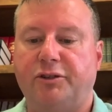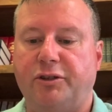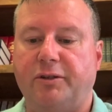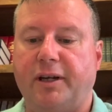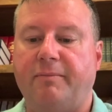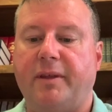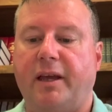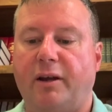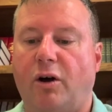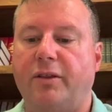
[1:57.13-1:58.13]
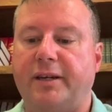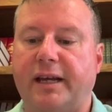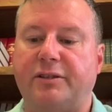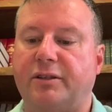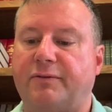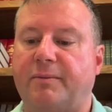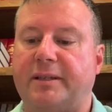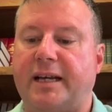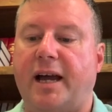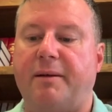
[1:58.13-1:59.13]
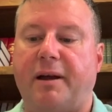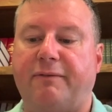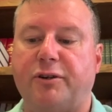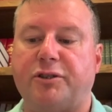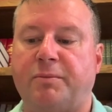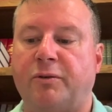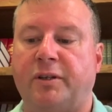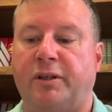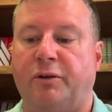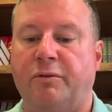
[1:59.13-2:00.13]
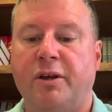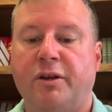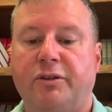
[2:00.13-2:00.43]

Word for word: Judah, and all the nations from the time I first spoke to you